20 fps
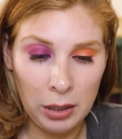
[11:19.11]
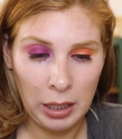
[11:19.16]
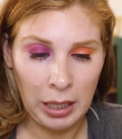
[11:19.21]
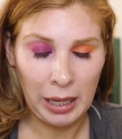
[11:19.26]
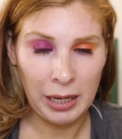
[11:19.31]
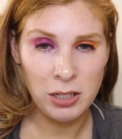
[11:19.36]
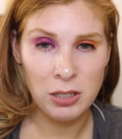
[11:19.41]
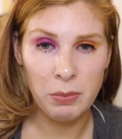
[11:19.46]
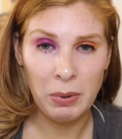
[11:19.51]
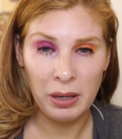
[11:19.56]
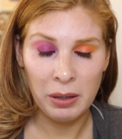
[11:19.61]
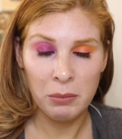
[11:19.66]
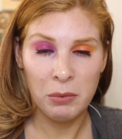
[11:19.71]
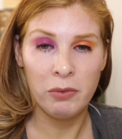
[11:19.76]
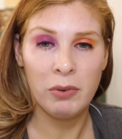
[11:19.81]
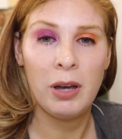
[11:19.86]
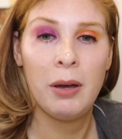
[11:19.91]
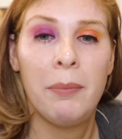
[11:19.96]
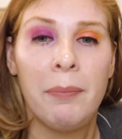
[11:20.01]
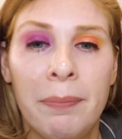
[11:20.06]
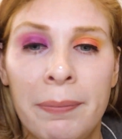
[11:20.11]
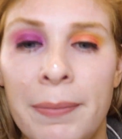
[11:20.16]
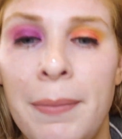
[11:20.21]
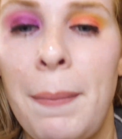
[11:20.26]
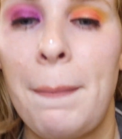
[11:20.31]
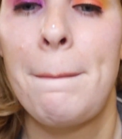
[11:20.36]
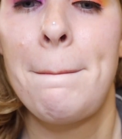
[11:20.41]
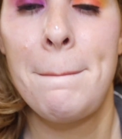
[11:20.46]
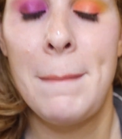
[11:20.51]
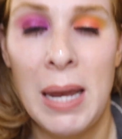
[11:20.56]
I should probably move up.
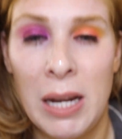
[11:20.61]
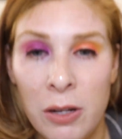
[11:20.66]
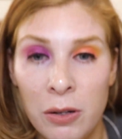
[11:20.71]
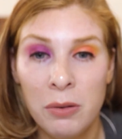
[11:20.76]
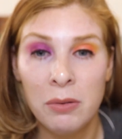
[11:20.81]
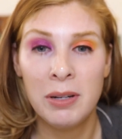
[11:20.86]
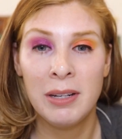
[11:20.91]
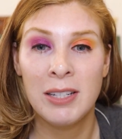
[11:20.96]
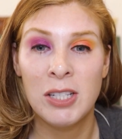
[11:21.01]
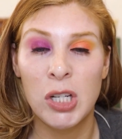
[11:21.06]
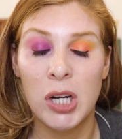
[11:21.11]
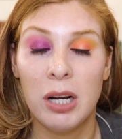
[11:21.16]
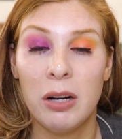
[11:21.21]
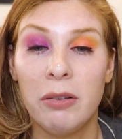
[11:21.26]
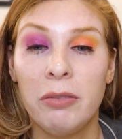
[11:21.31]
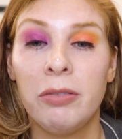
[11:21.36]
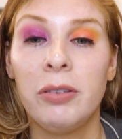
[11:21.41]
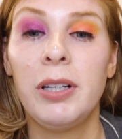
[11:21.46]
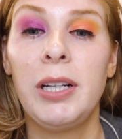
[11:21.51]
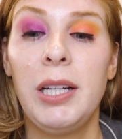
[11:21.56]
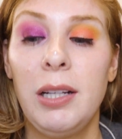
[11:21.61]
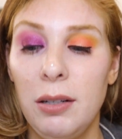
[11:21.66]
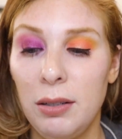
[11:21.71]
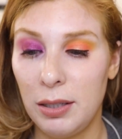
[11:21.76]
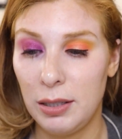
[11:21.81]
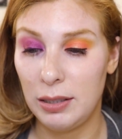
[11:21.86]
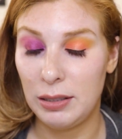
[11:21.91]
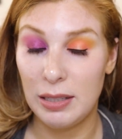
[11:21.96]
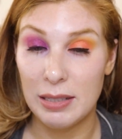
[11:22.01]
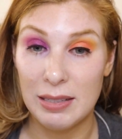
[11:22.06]
My new chair for here
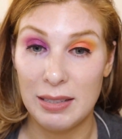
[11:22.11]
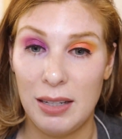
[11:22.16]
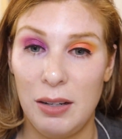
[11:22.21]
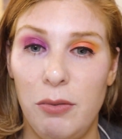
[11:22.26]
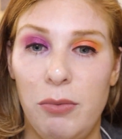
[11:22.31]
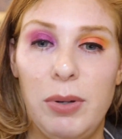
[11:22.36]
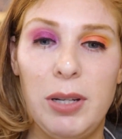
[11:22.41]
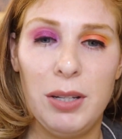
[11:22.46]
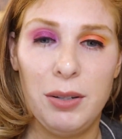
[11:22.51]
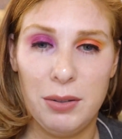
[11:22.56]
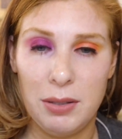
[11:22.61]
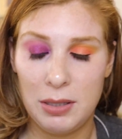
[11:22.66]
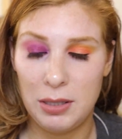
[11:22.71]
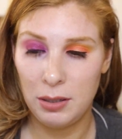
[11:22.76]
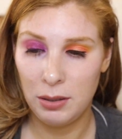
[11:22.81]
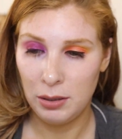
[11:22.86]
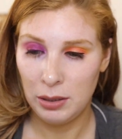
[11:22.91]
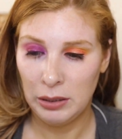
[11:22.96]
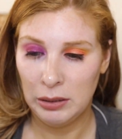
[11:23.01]
doesn't have wheels,